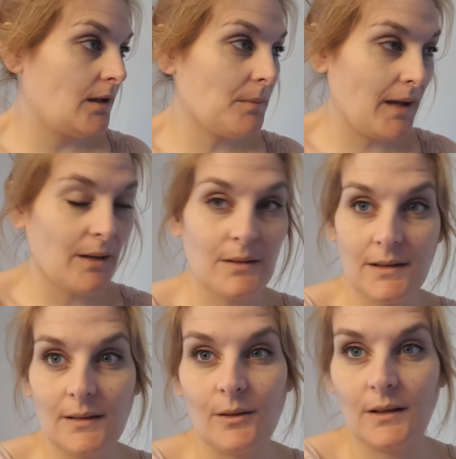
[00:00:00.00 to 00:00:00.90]
my house
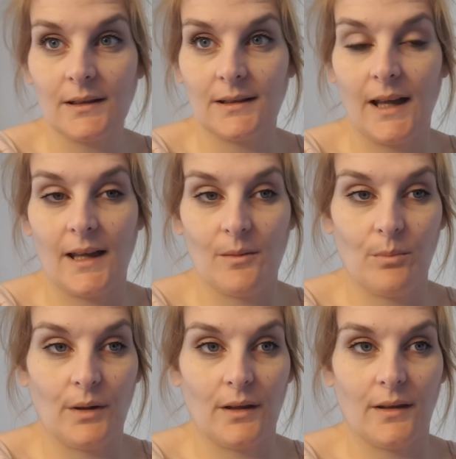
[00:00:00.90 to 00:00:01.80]
still looks a state,
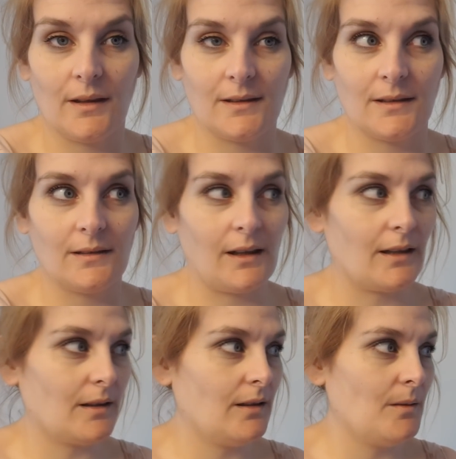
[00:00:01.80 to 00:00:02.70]
but there's
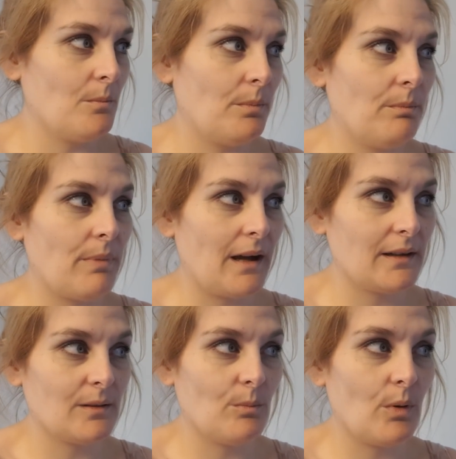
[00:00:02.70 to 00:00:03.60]
like
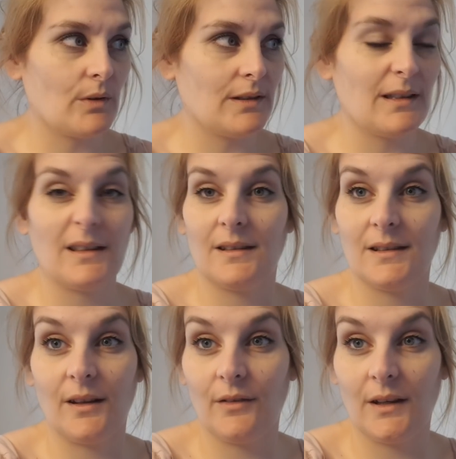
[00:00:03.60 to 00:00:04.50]
bags and boxes less
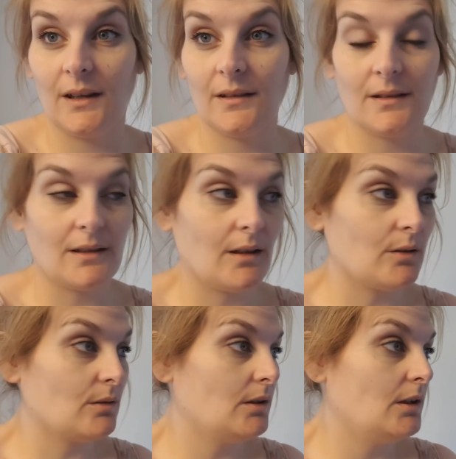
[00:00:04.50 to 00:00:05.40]
stuff in it. So